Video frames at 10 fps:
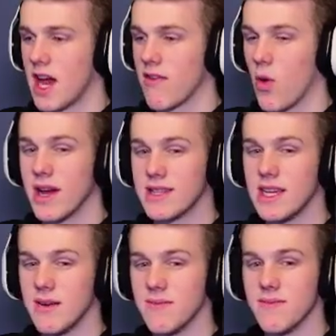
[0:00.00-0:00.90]
dive quite
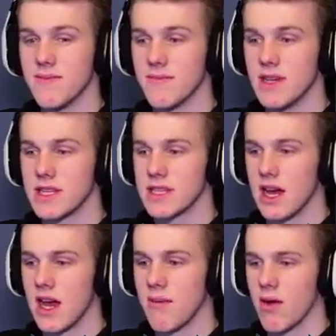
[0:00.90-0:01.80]
deep. This
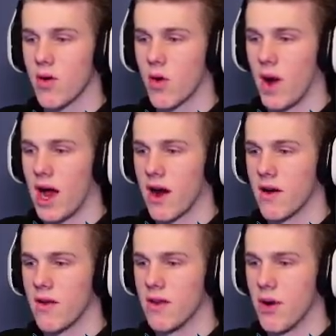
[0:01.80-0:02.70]
may
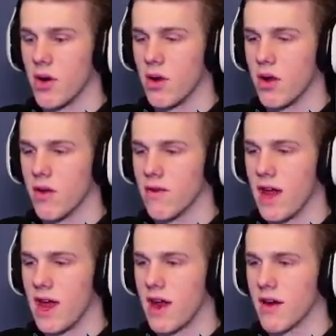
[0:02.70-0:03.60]
require the bottle of
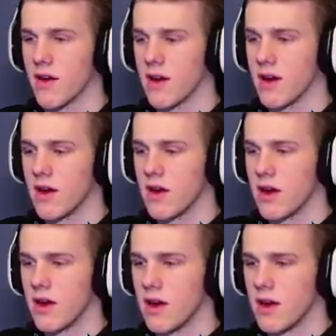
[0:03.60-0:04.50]
air.
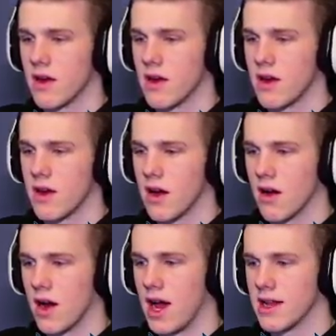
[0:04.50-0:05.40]

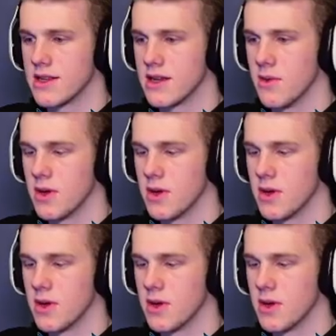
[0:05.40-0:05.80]
Alright, here